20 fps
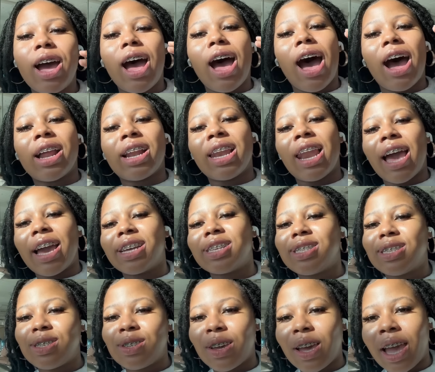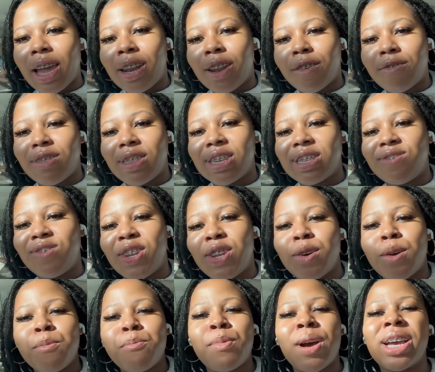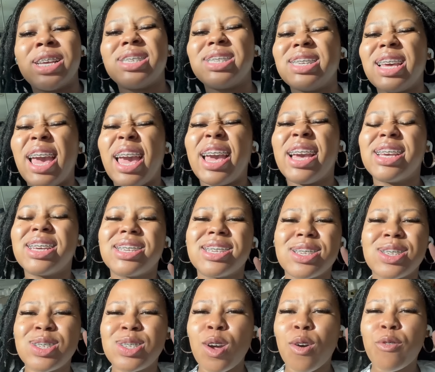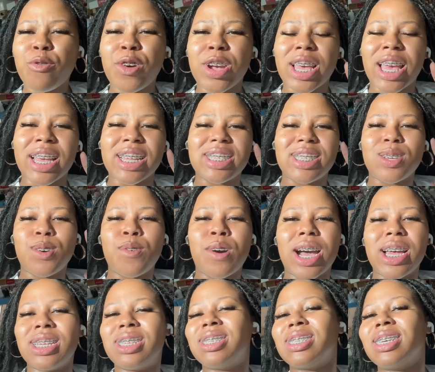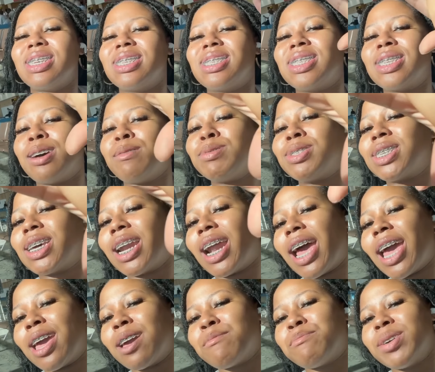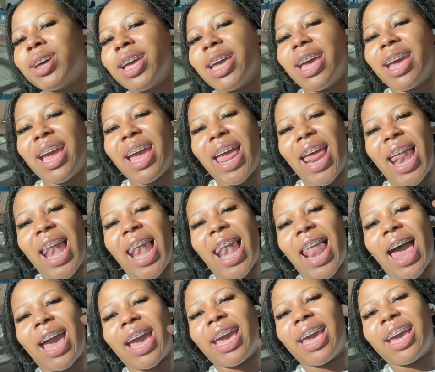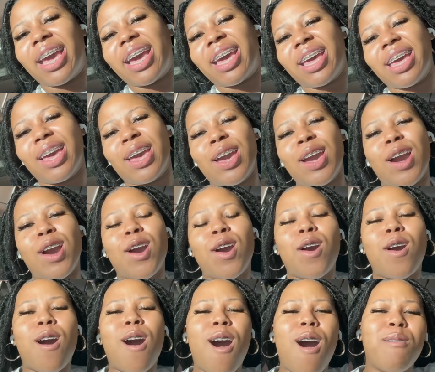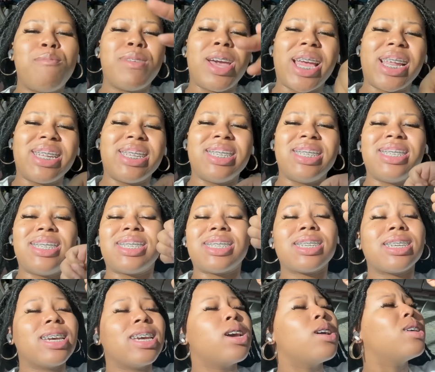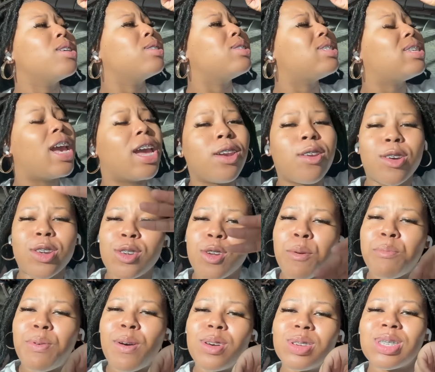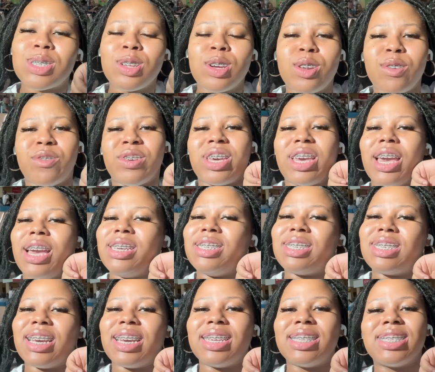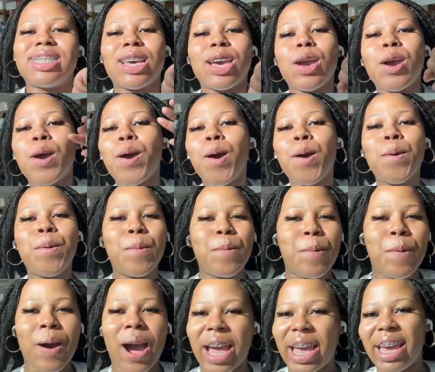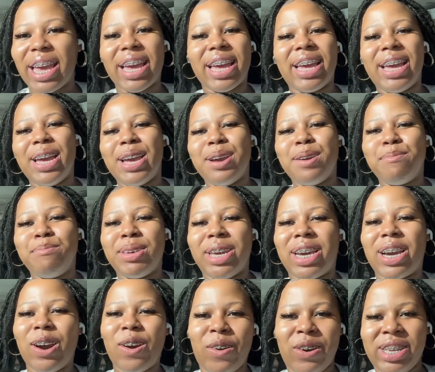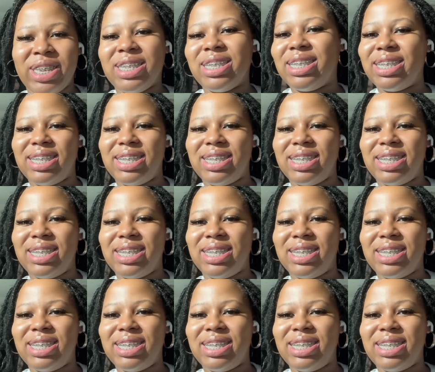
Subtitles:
I'd like to end off this video by saying, don't forget to what? Subscribe, like, comment, turn on your post notifications. Why? Because